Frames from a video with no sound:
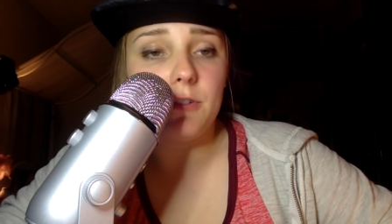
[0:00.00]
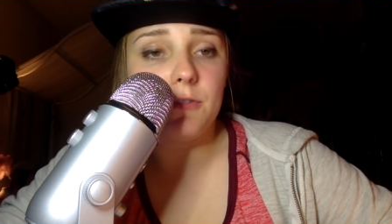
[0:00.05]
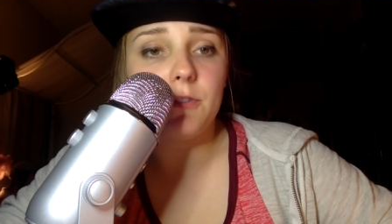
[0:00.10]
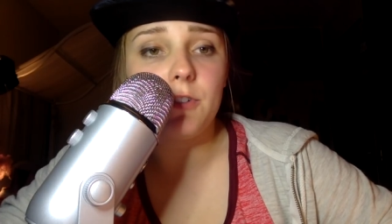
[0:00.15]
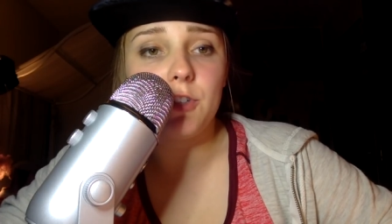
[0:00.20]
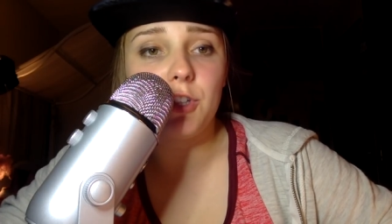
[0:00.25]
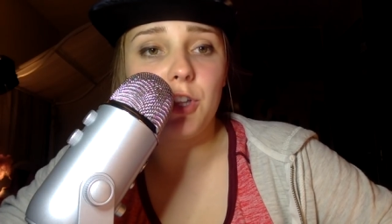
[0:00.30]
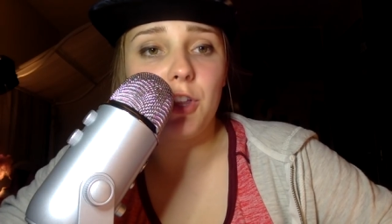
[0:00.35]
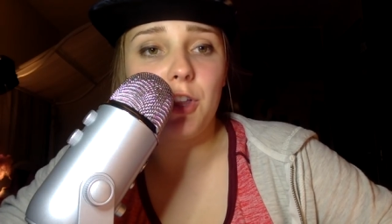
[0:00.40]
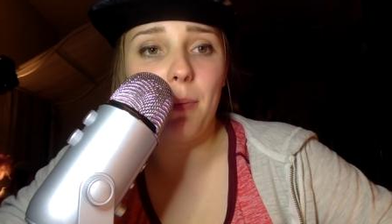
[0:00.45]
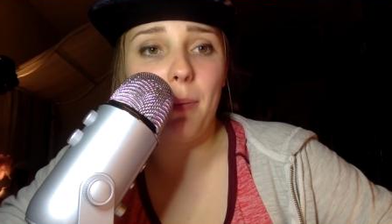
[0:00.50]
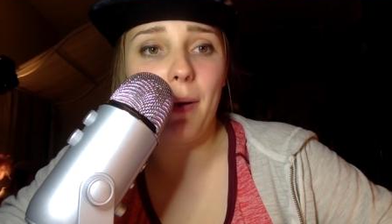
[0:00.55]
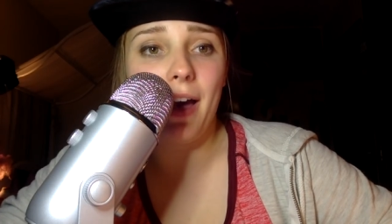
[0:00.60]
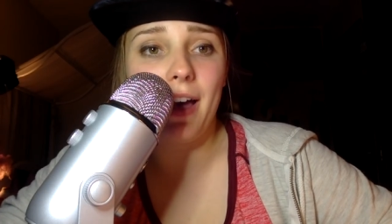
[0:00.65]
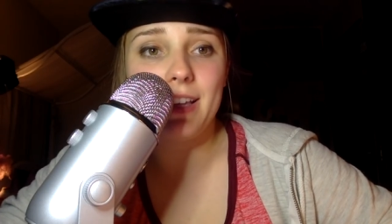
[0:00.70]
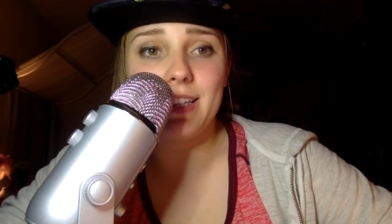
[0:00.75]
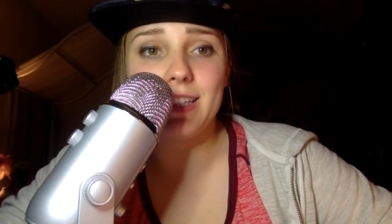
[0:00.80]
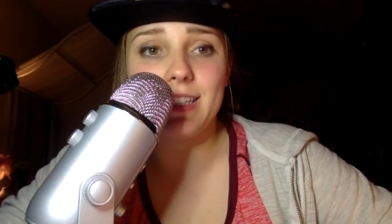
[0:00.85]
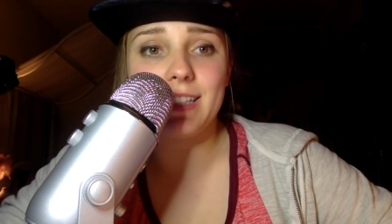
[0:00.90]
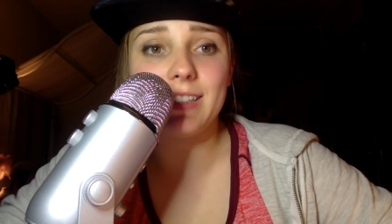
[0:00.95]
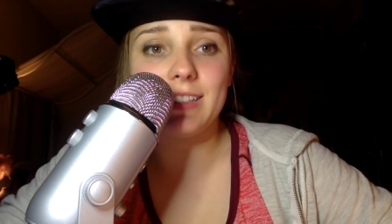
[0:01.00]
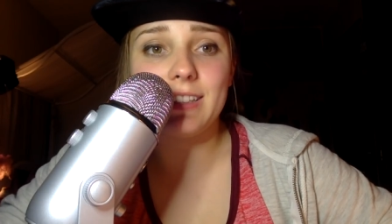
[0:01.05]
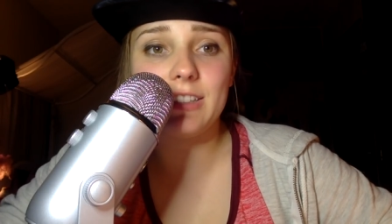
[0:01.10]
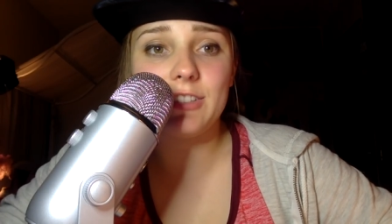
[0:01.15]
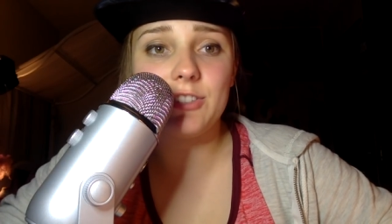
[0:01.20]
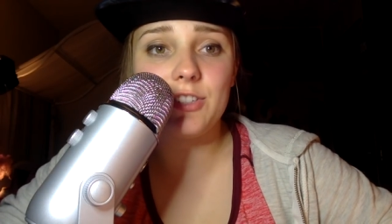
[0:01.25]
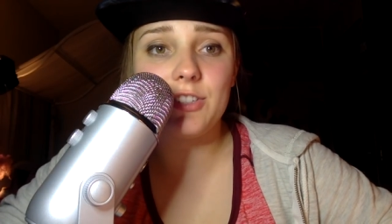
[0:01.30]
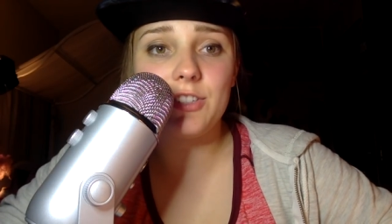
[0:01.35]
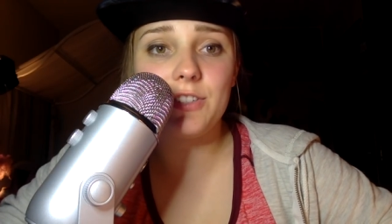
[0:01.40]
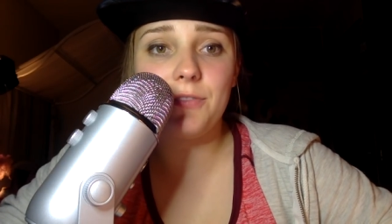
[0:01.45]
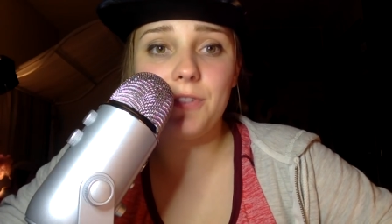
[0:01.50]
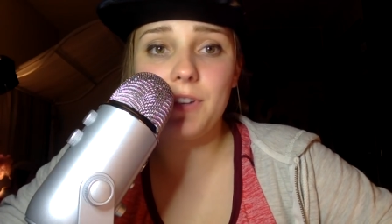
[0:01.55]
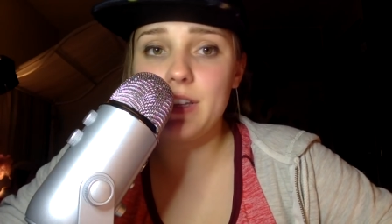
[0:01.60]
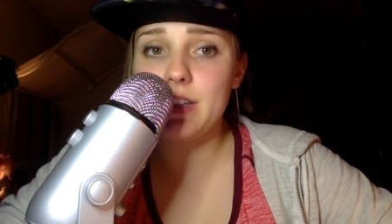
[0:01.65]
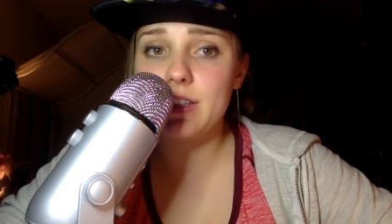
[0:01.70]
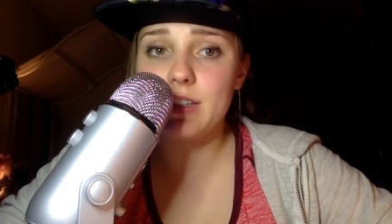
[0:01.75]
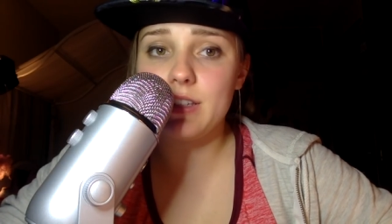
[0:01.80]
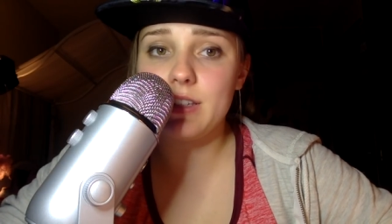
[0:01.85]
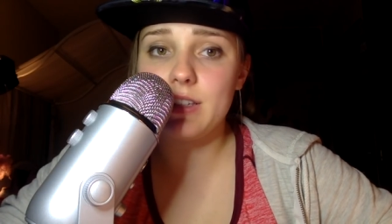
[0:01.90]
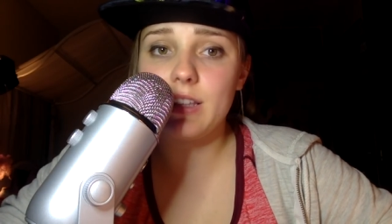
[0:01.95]
official capacity, they're just
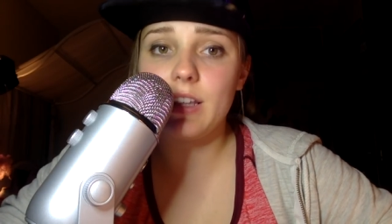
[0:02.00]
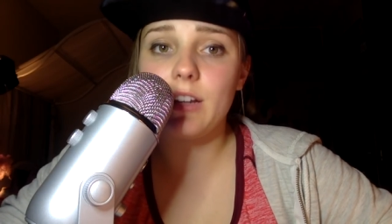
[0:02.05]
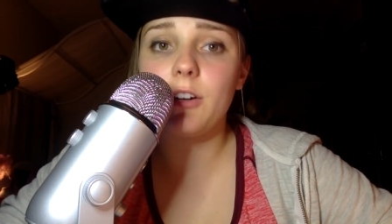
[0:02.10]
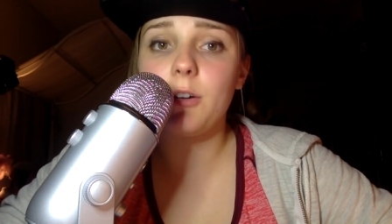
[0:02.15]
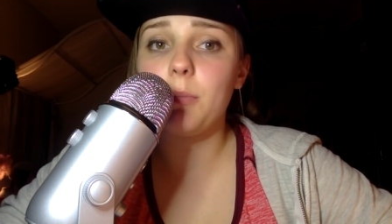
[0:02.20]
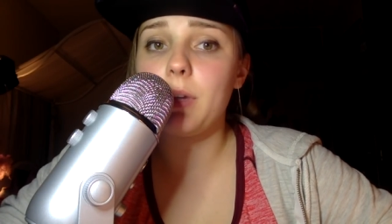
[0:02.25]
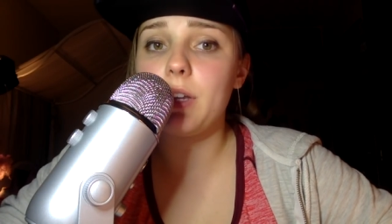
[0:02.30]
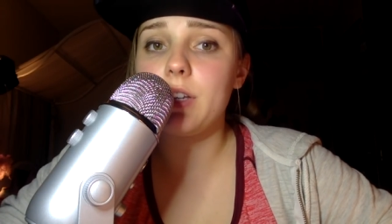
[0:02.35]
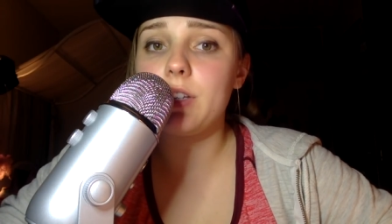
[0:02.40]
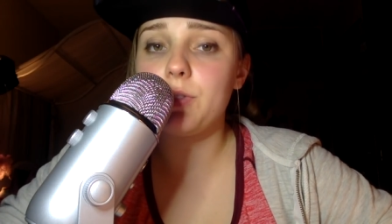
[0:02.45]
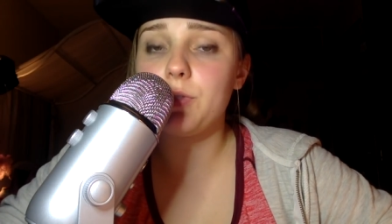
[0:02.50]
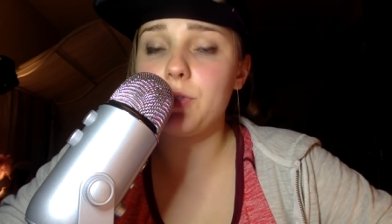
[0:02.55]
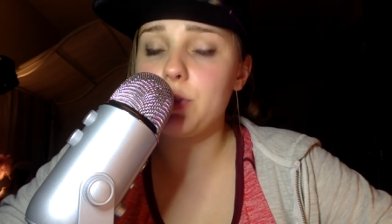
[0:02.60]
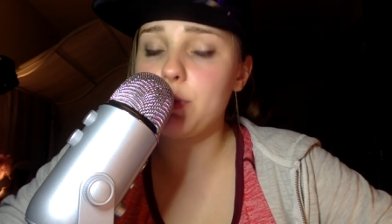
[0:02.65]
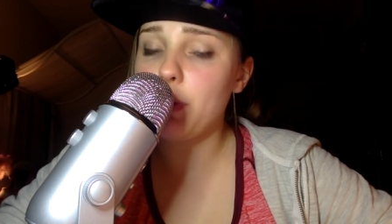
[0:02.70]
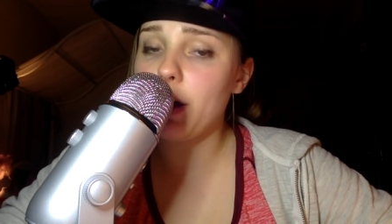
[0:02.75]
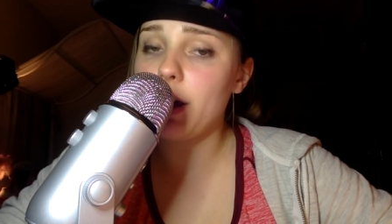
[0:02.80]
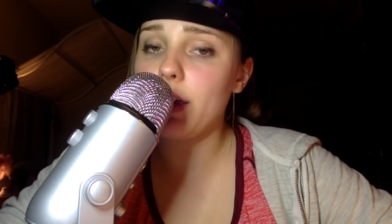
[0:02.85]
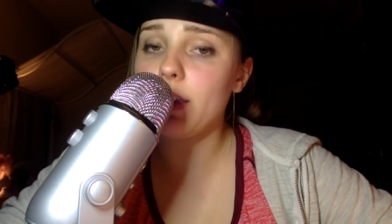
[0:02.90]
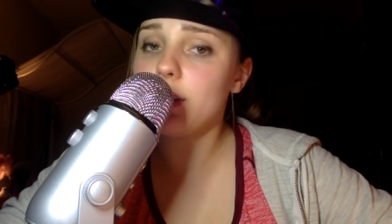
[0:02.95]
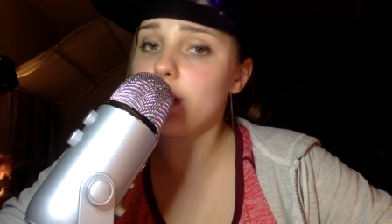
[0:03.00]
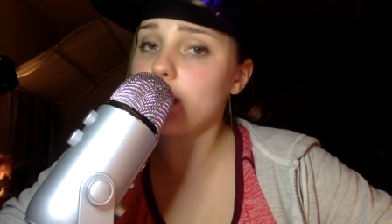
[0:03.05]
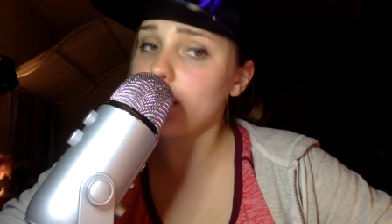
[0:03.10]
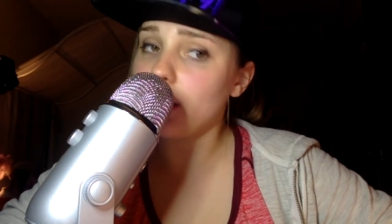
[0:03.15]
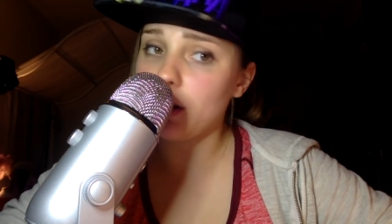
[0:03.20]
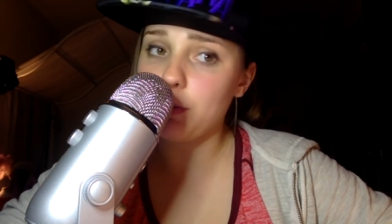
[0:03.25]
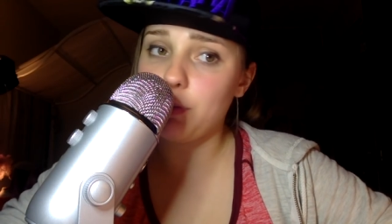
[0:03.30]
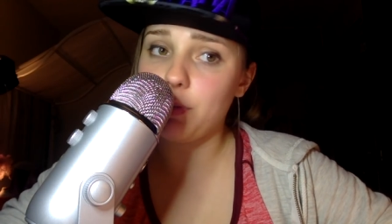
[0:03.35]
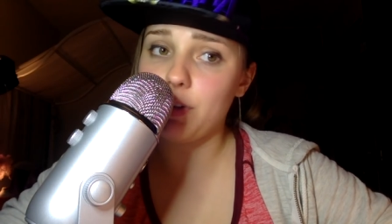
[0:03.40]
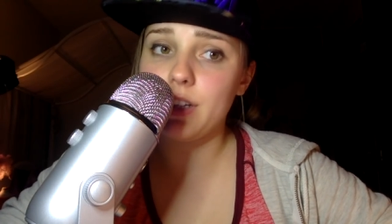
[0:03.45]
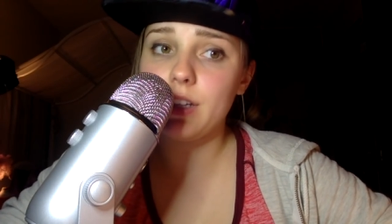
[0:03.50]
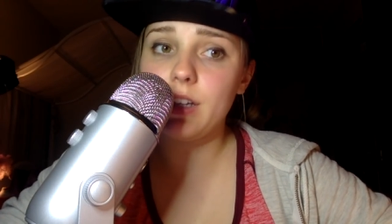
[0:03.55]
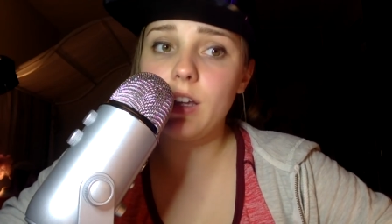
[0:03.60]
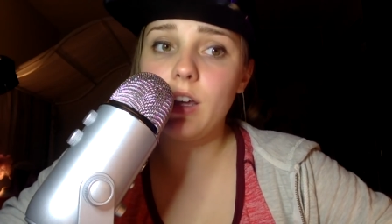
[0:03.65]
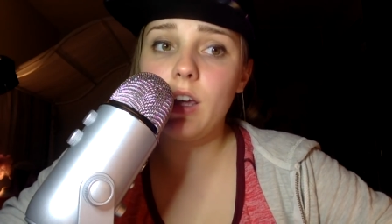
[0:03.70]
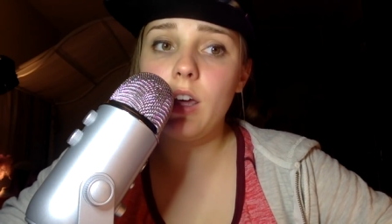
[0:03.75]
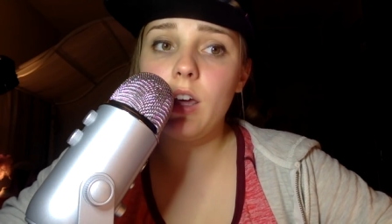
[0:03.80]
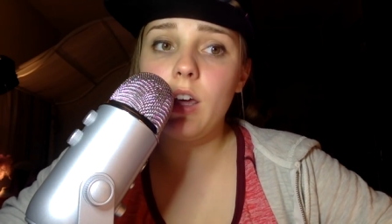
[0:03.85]
faces that are meant to smile and look pretty.